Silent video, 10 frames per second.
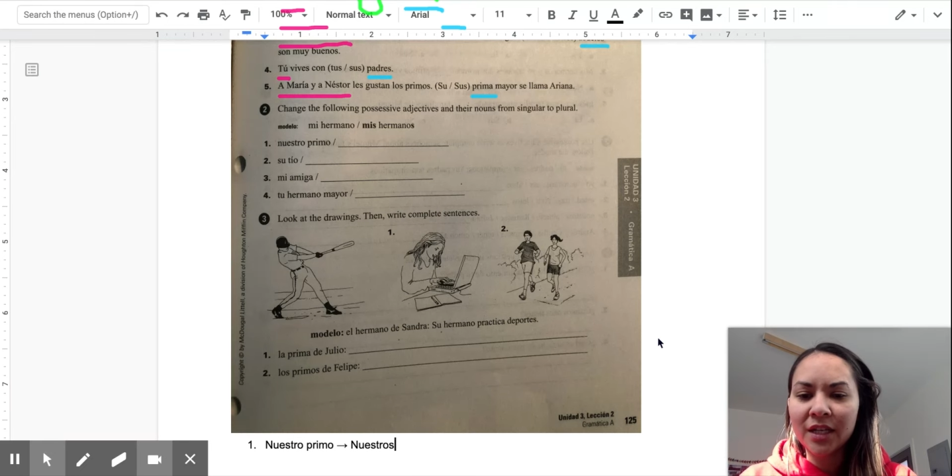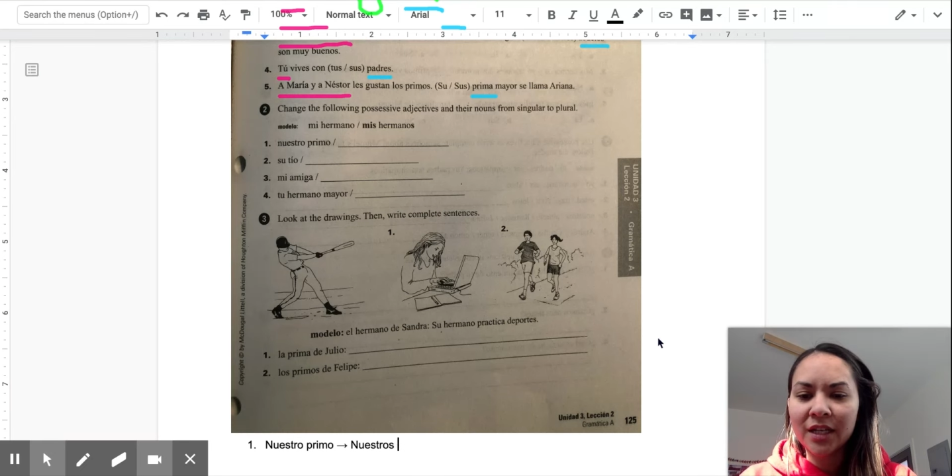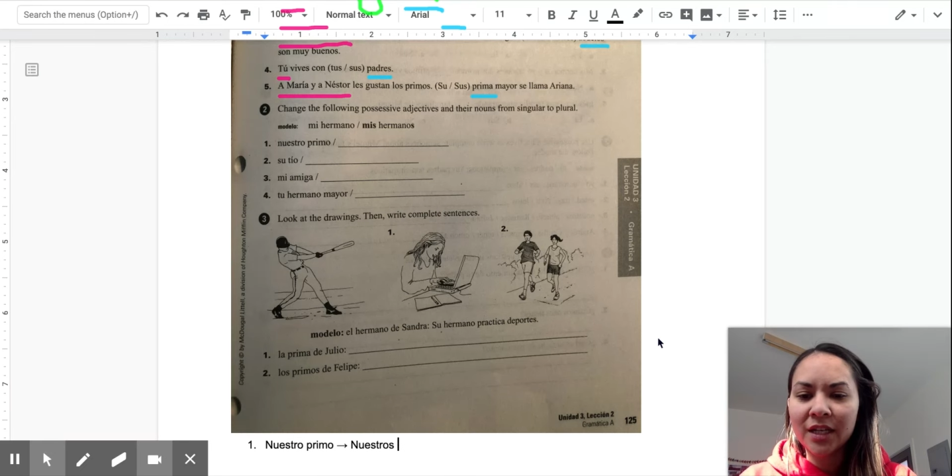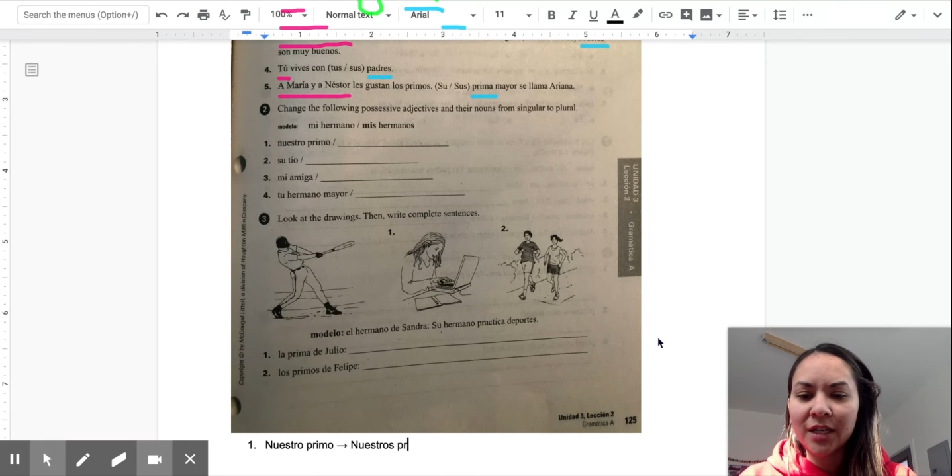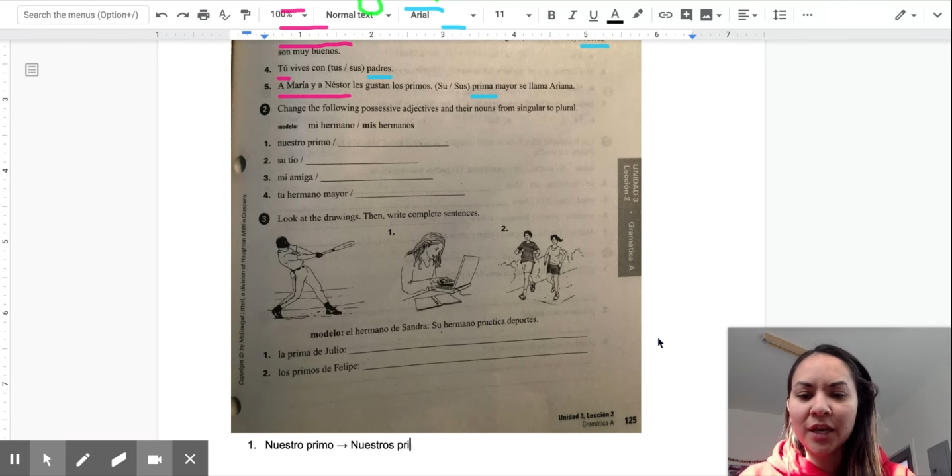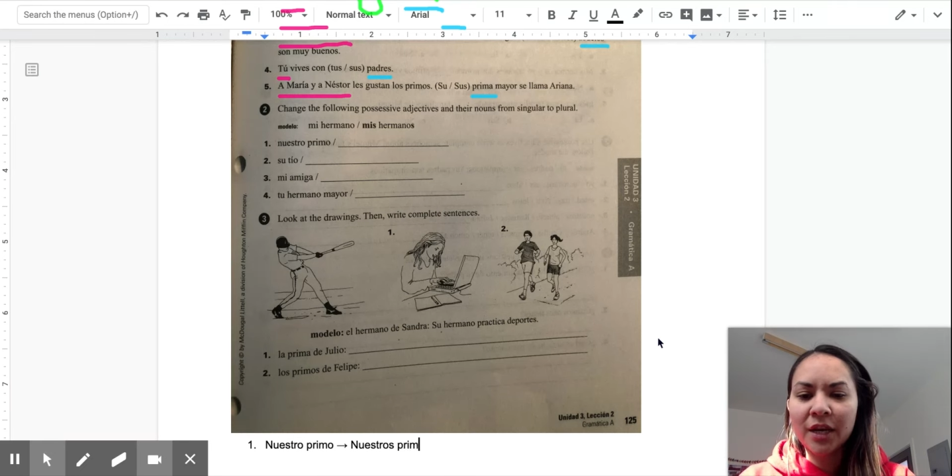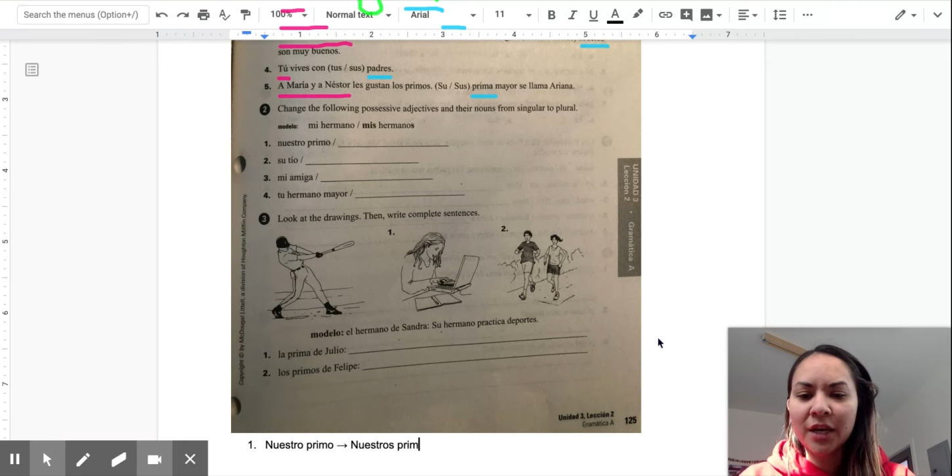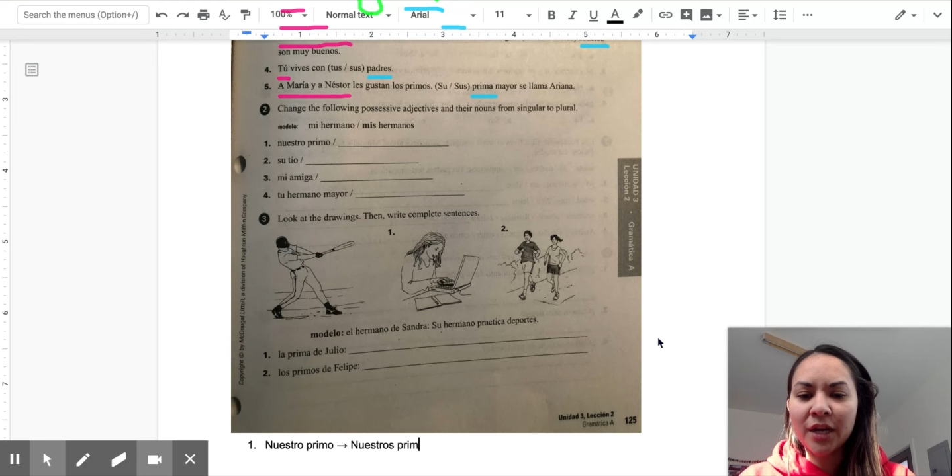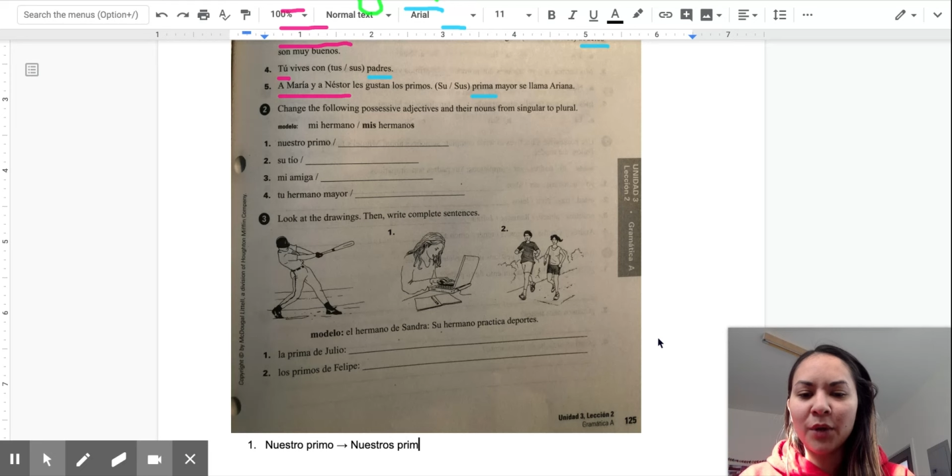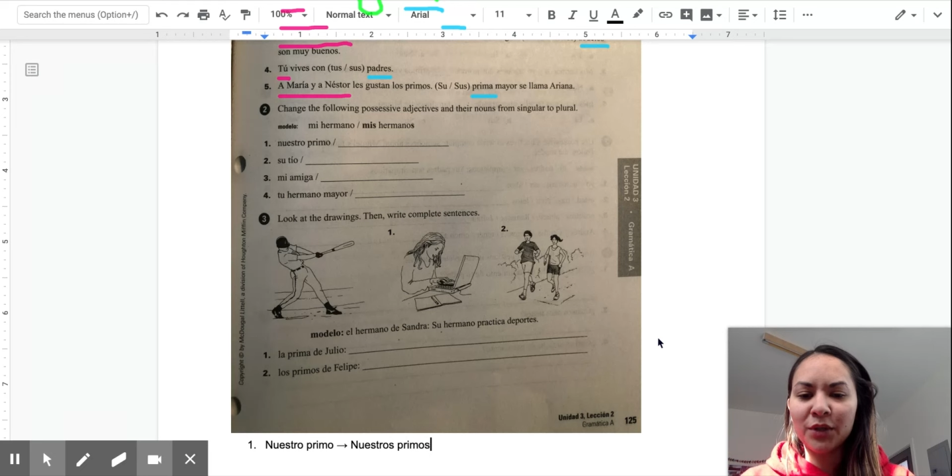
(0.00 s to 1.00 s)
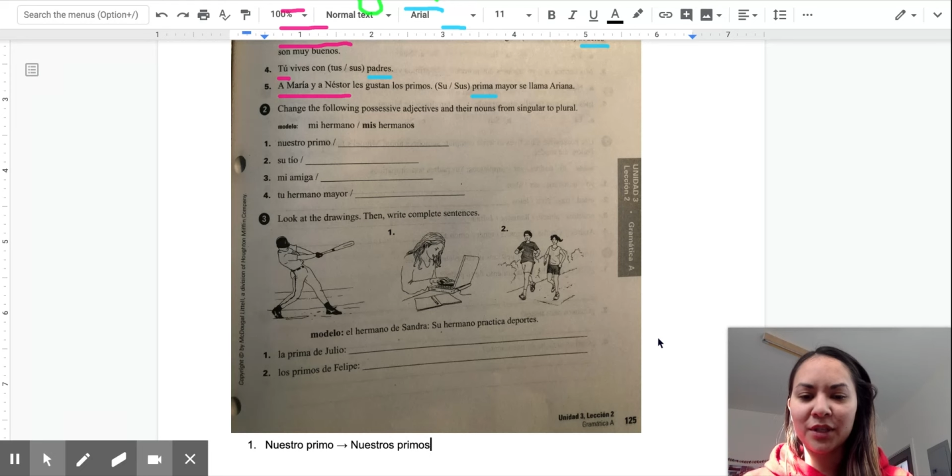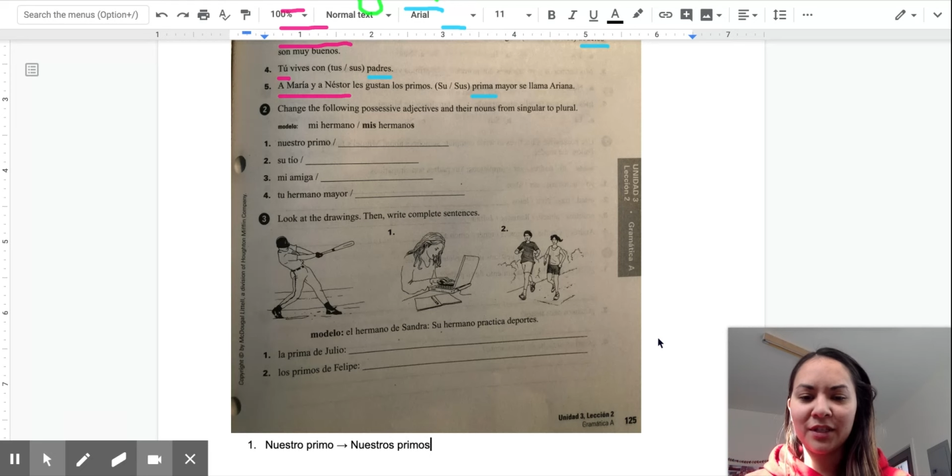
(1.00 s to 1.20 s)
primos.